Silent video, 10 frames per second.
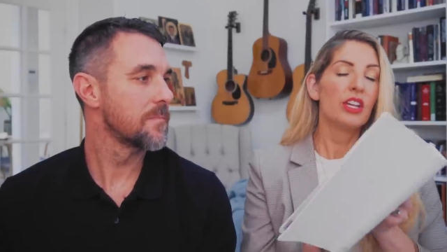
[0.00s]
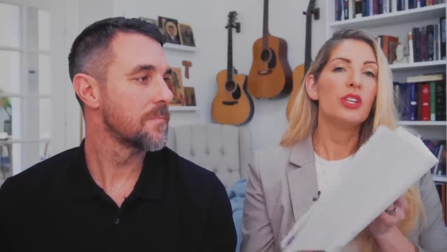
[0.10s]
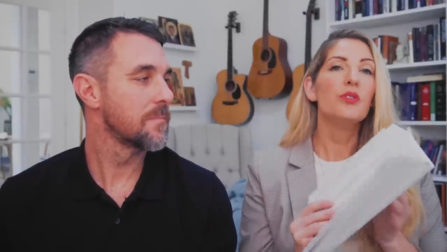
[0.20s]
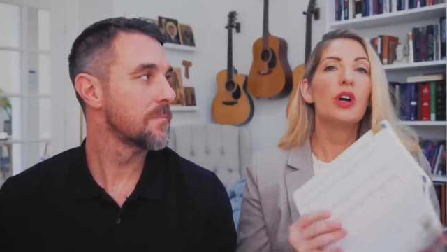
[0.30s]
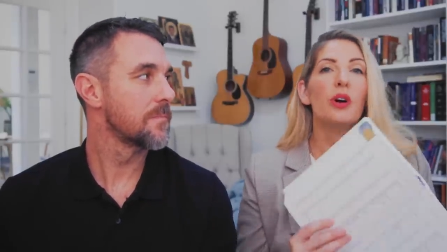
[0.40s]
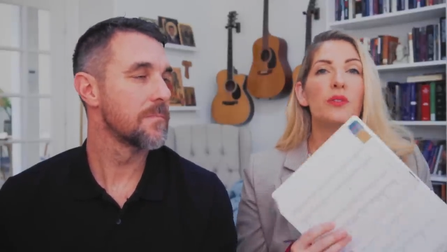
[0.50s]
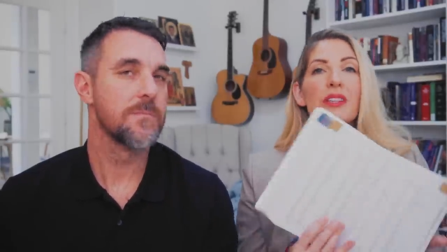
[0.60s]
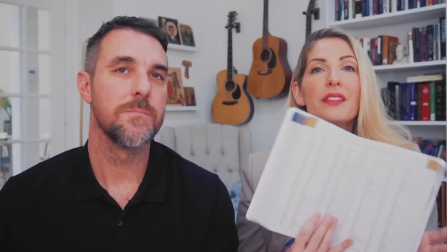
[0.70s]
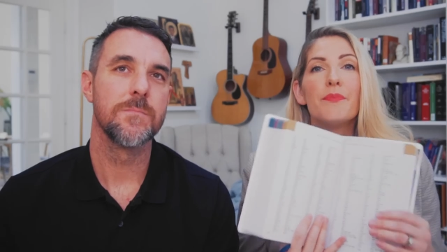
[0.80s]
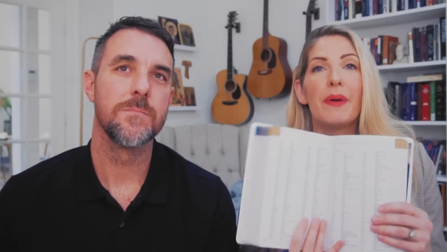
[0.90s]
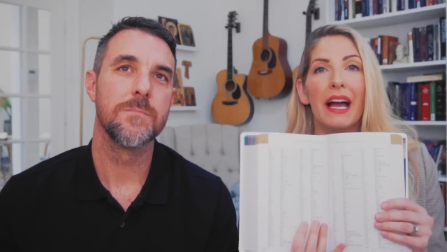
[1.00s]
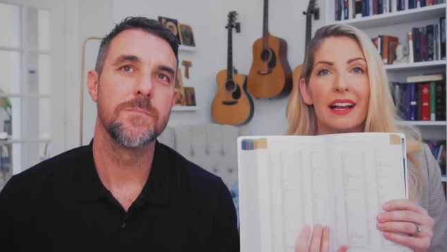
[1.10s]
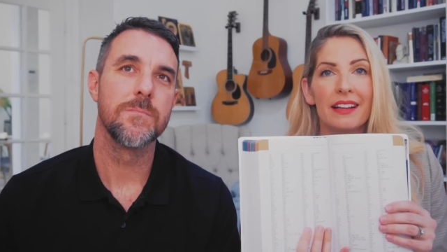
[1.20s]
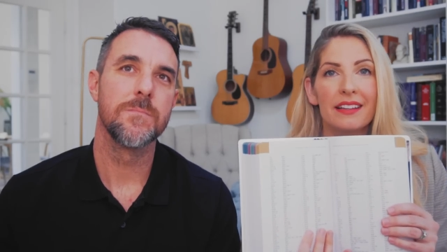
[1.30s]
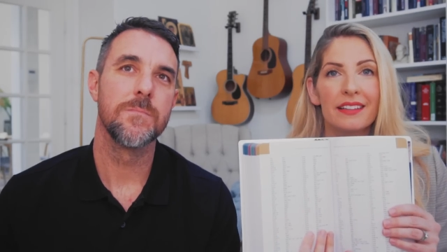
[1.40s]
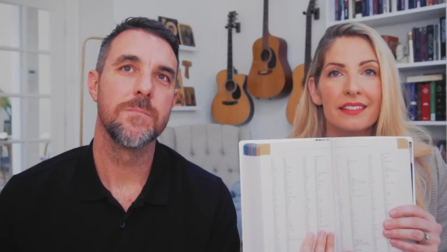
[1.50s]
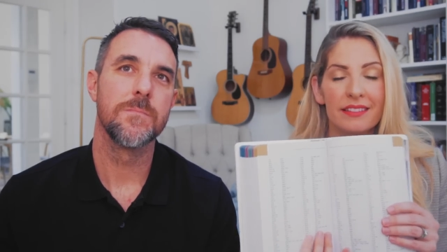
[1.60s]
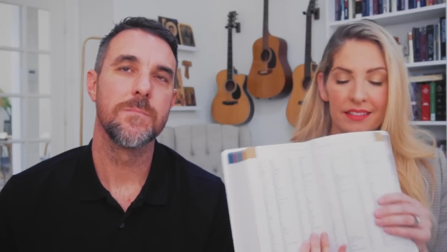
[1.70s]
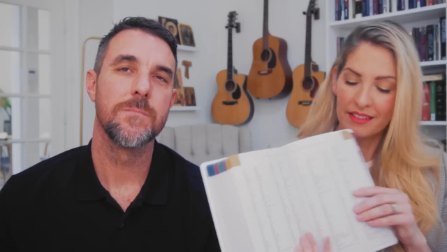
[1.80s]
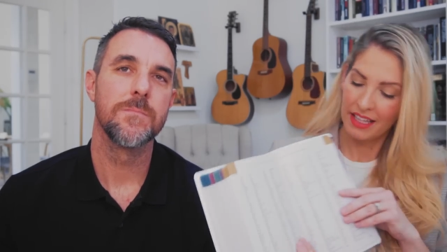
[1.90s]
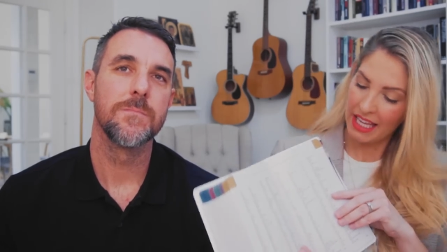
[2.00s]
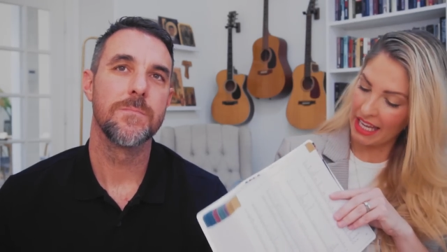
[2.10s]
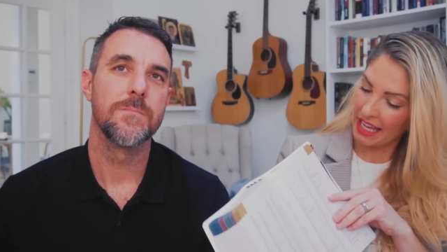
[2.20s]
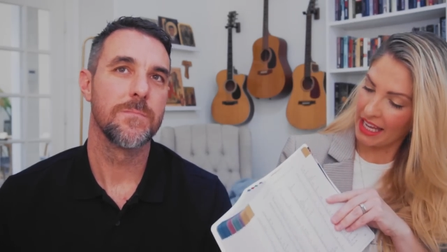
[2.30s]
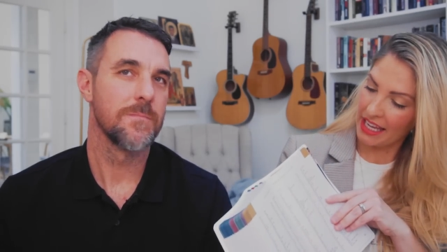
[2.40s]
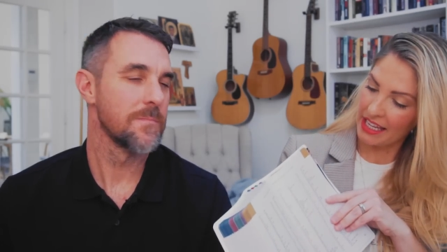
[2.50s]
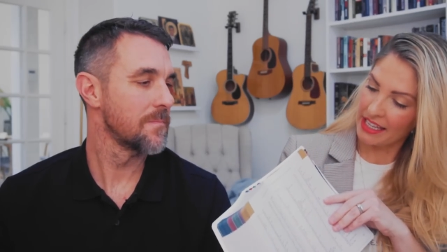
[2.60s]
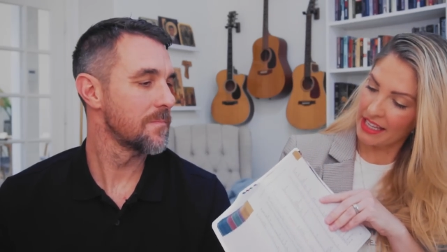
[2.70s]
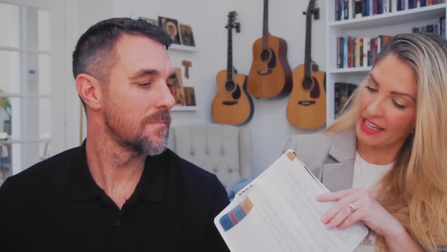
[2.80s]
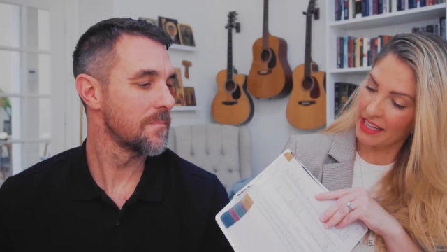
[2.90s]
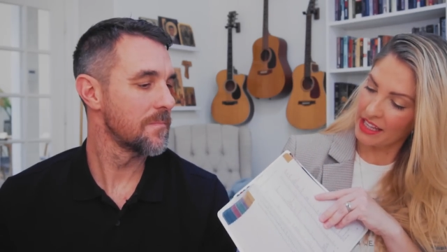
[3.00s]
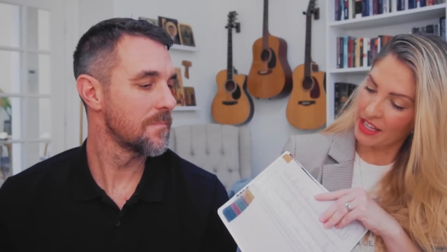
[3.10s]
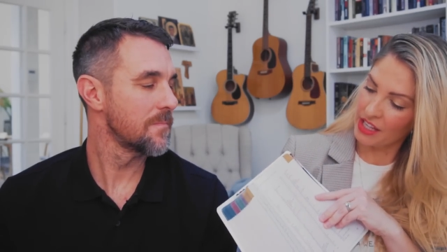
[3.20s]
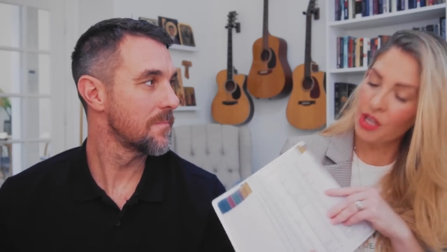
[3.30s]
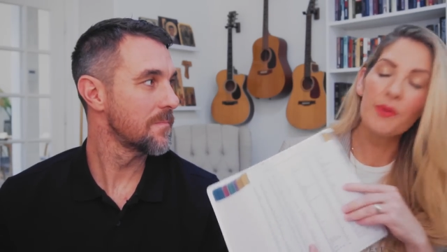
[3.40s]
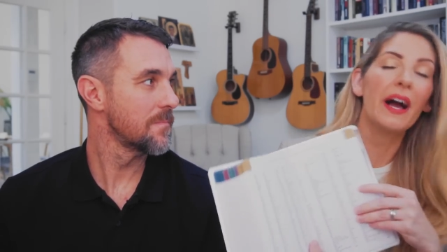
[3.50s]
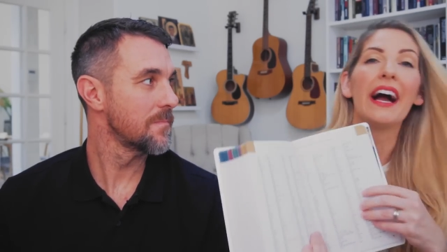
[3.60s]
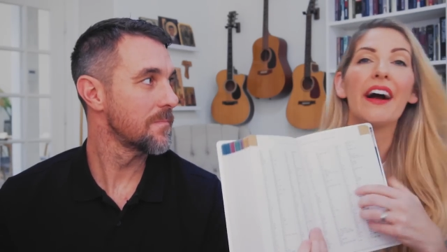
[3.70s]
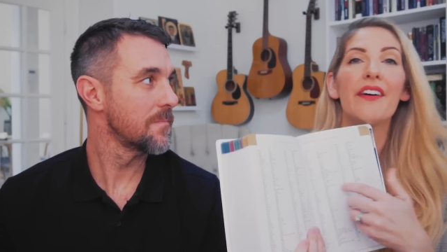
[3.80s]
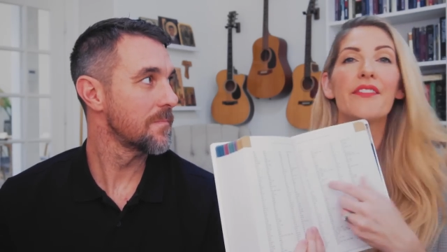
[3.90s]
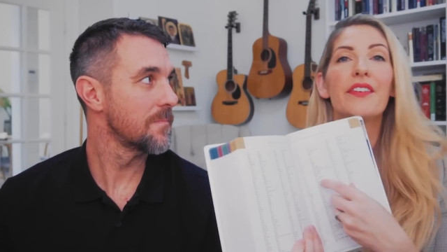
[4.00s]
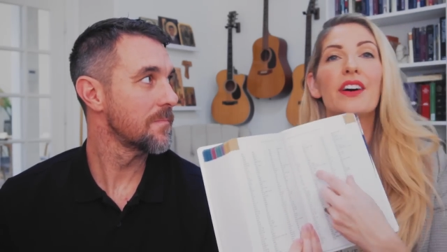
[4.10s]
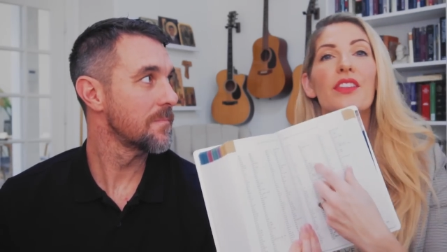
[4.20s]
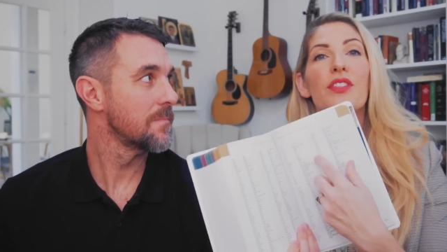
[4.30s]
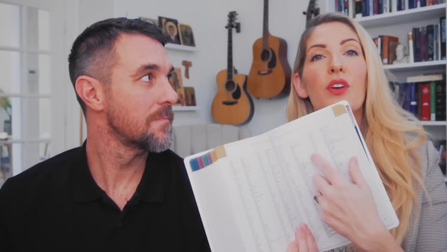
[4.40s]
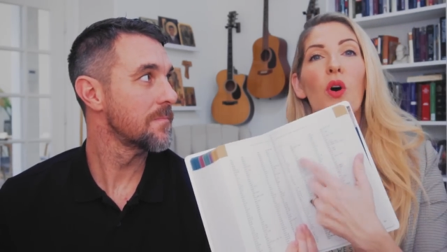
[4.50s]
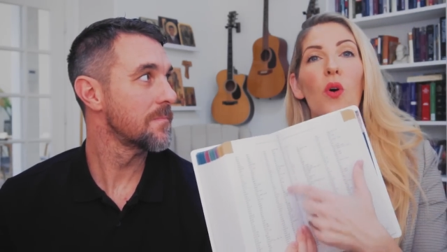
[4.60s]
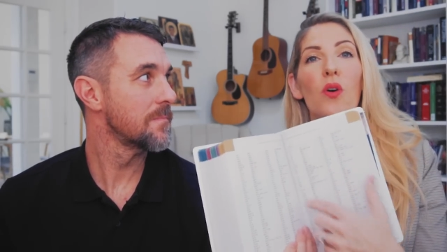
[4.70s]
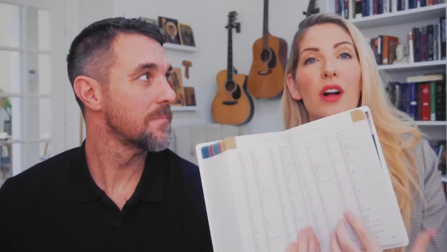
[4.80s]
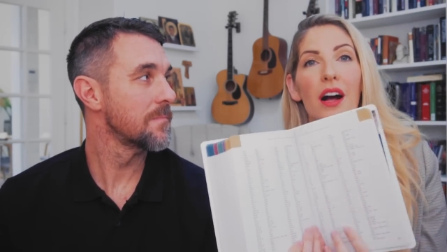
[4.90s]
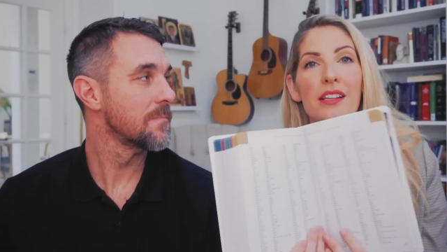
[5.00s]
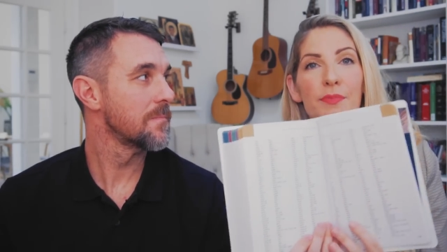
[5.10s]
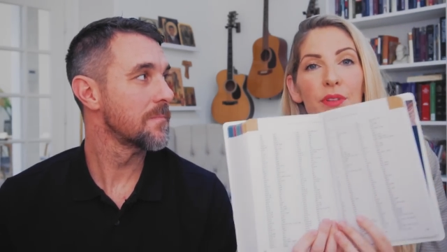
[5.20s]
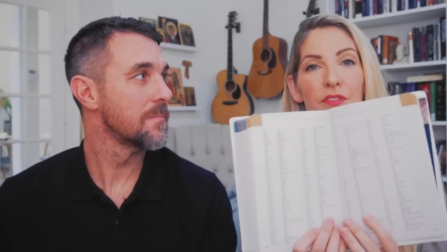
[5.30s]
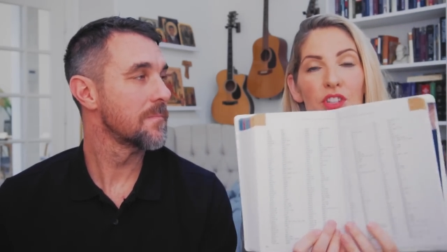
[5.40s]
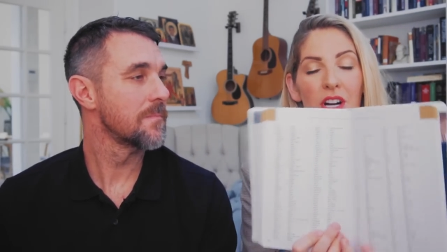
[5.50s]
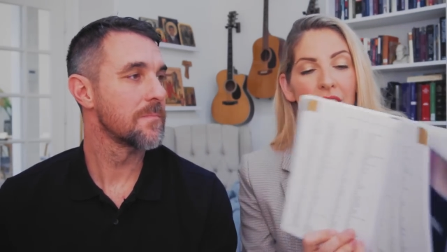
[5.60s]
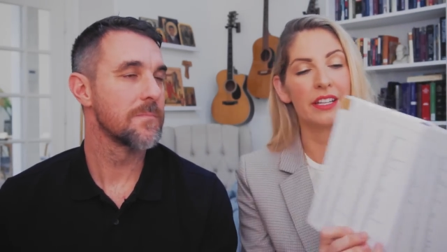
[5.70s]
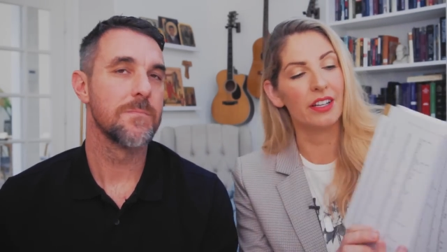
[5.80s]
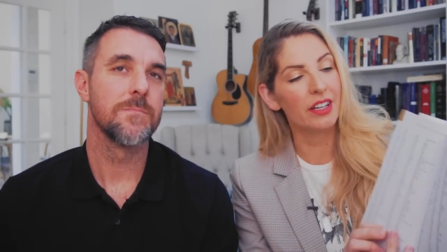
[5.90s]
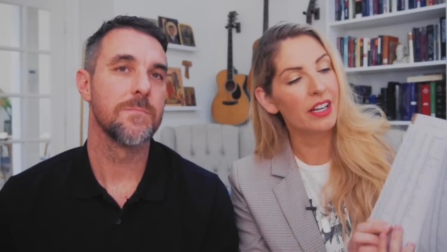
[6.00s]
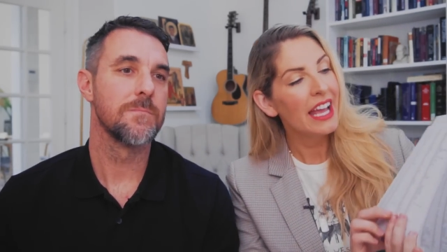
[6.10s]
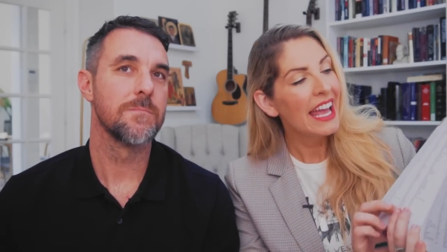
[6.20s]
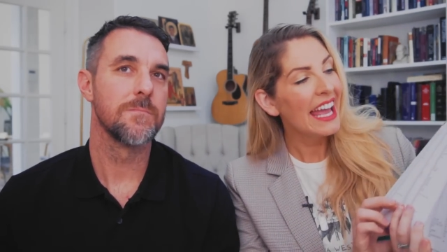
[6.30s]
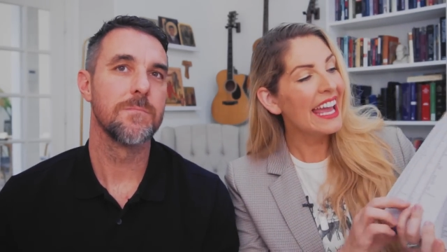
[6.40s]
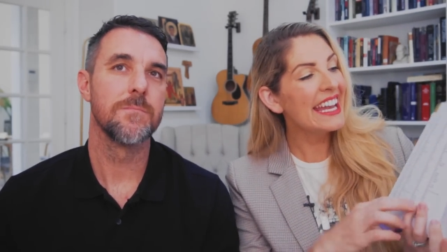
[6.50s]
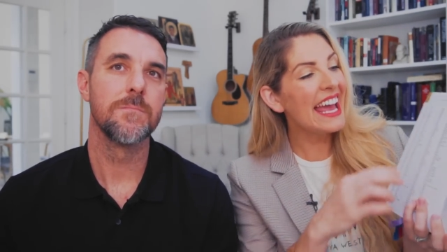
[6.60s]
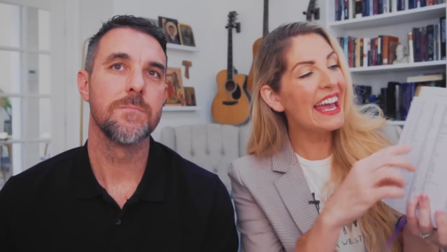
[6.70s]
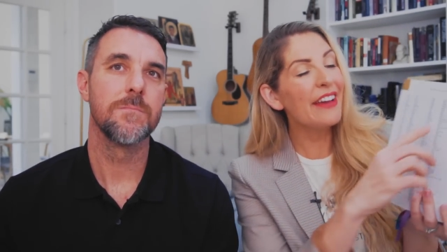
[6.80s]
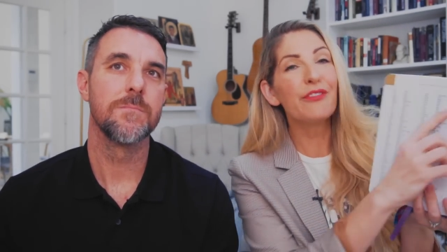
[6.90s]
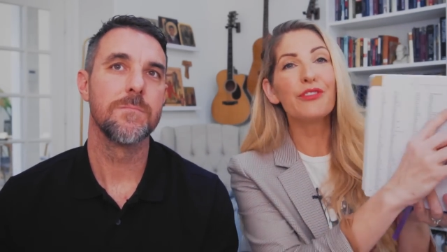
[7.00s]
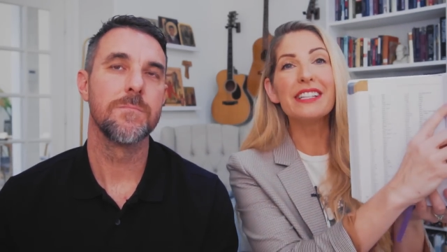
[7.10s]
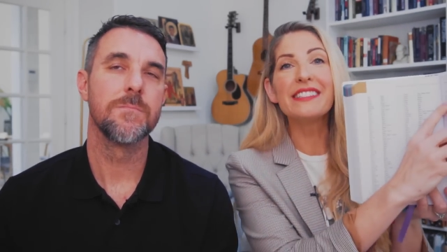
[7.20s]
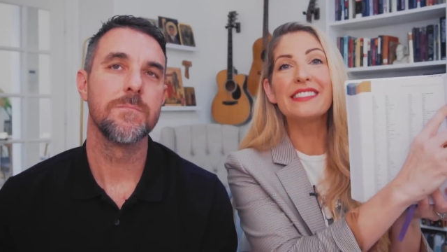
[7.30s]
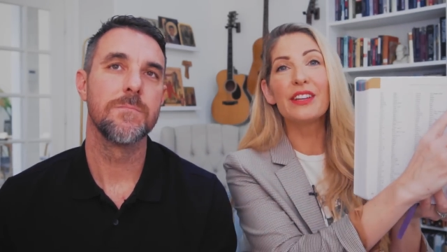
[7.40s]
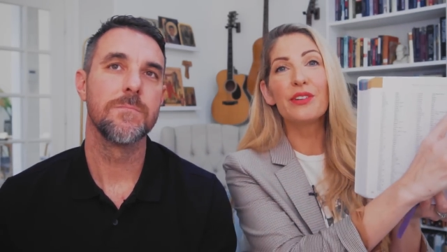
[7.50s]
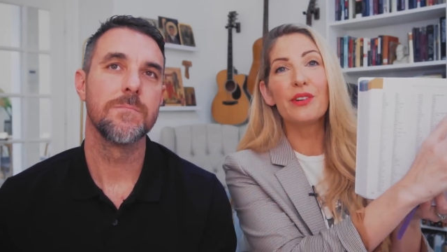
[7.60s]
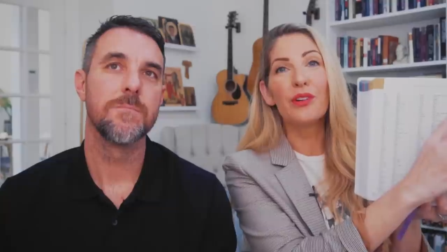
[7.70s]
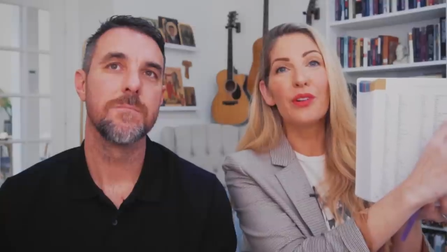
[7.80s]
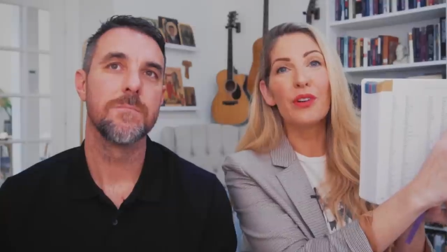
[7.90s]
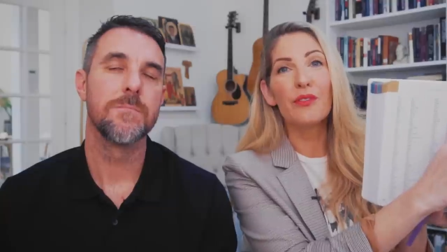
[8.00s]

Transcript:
Speaker 1: you go to the back and you have the whole Gospel of John here. And every single